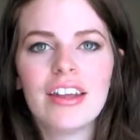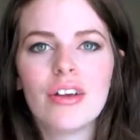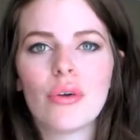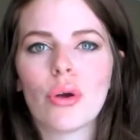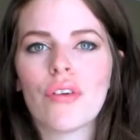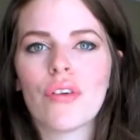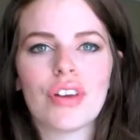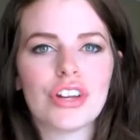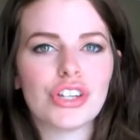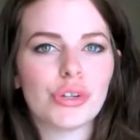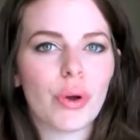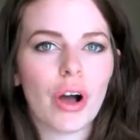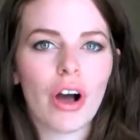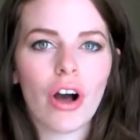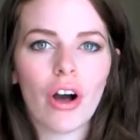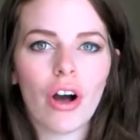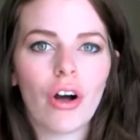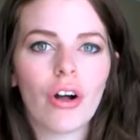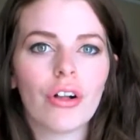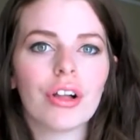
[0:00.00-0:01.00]
Or if I do a
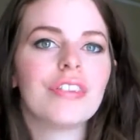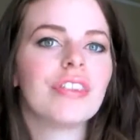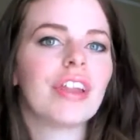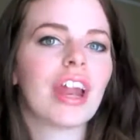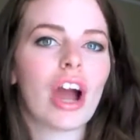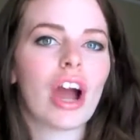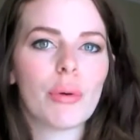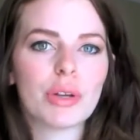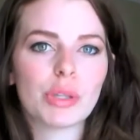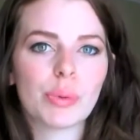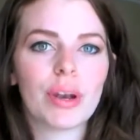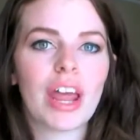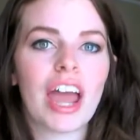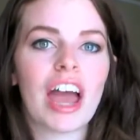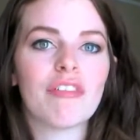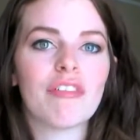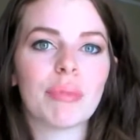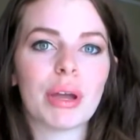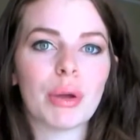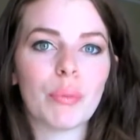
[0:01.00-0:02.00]
haul, and then I always want to
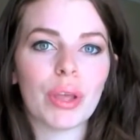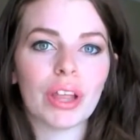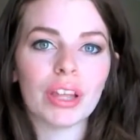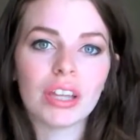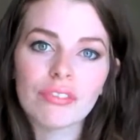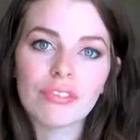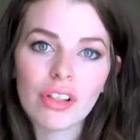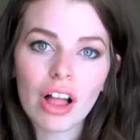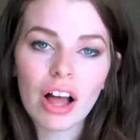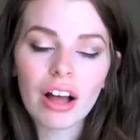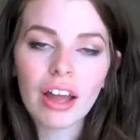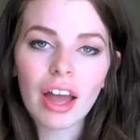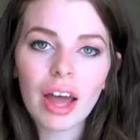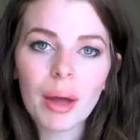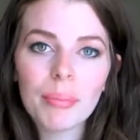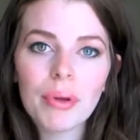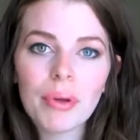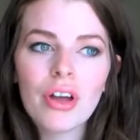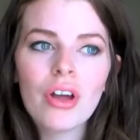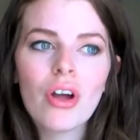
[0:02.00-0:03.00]
have my weekly vlog
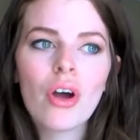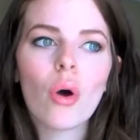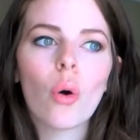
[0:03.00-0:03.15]
up.